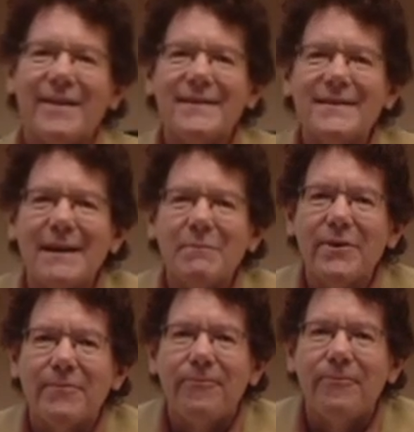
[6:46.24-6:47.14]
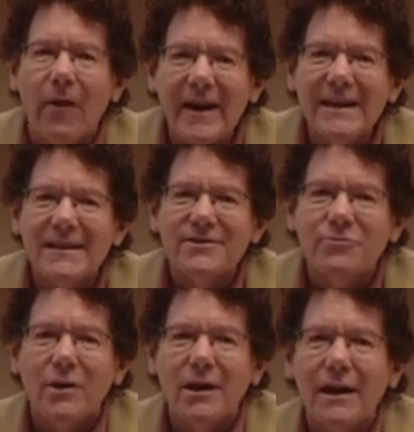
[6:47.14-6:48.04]
that some of the
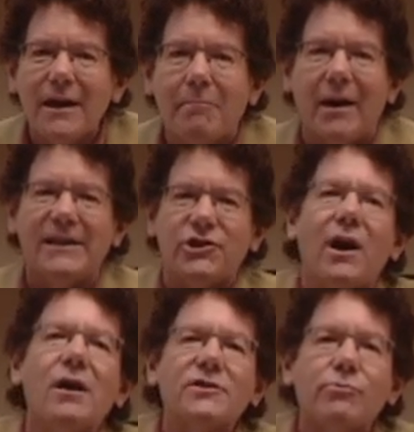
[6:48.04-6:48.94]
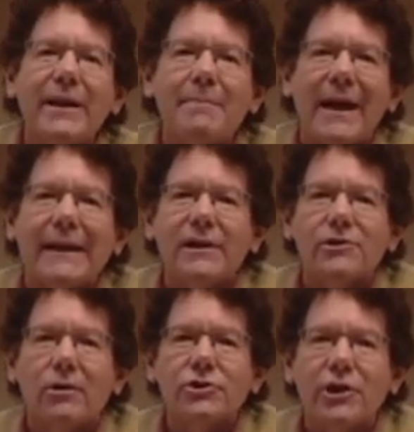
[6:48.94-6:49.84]
finest work by Charles Rennie
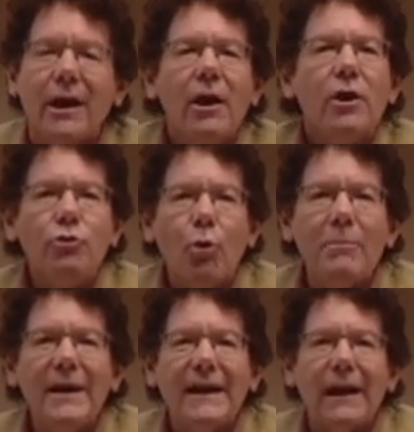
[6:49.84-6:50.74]
Mackintosh, normally